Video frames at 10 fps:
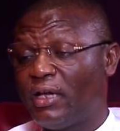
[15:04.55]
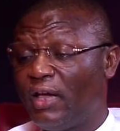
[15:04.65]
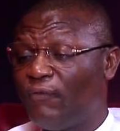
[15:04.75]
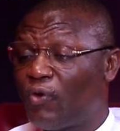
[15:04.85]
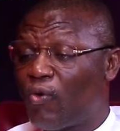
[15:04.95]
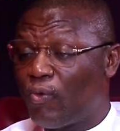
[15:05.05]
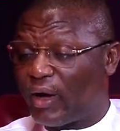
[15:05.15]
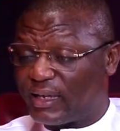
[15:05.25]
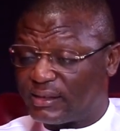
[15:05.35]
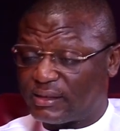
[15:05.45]
If you
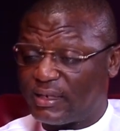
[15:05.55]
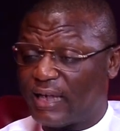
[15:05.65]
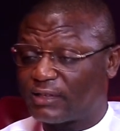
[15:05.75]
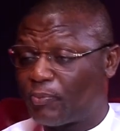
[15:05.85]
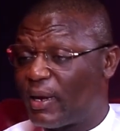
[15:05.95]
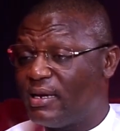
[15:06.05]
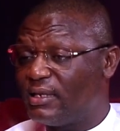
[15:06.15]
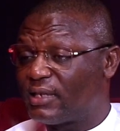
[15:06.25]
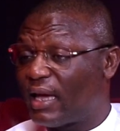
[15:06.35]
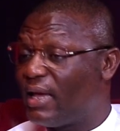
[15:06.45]
look at the
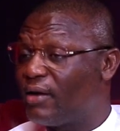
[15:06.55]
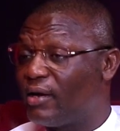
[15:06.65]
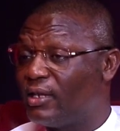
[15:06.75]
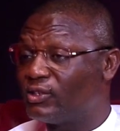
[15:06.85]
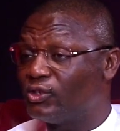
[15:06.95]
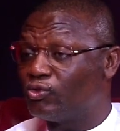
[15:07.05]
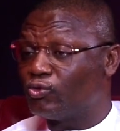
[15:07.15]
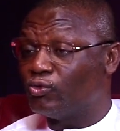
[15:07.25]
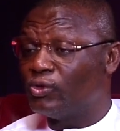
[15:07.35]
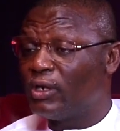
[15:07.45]
expenditure in relation
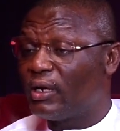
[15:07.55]
to